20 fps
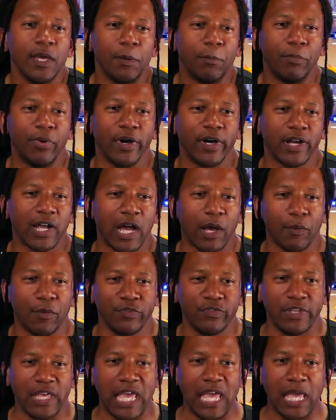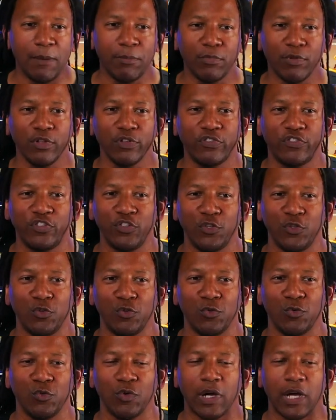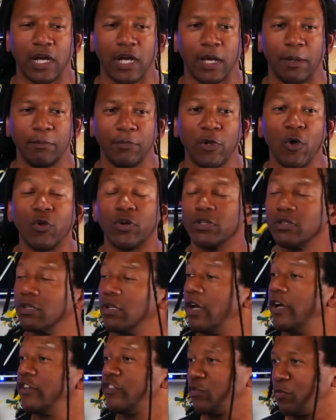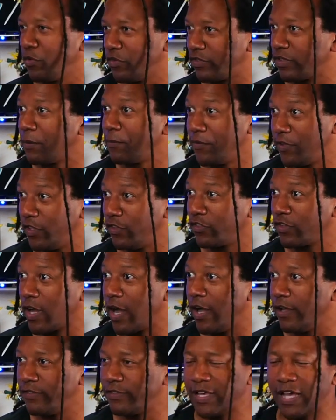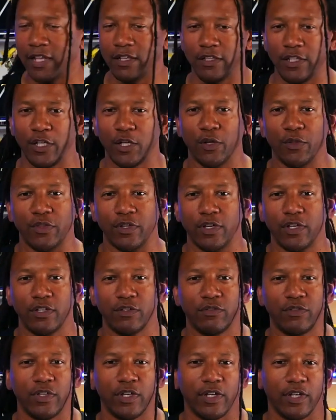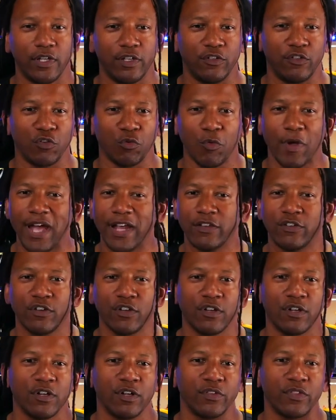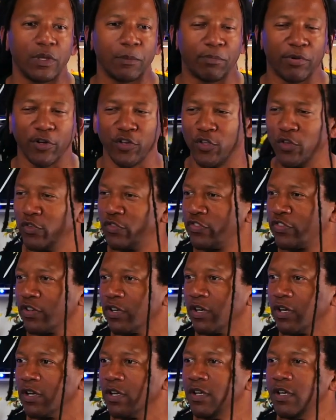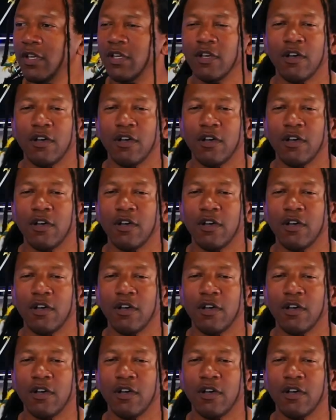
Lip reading: But I was able to go to lunch with some of these guys that, the director, the producer,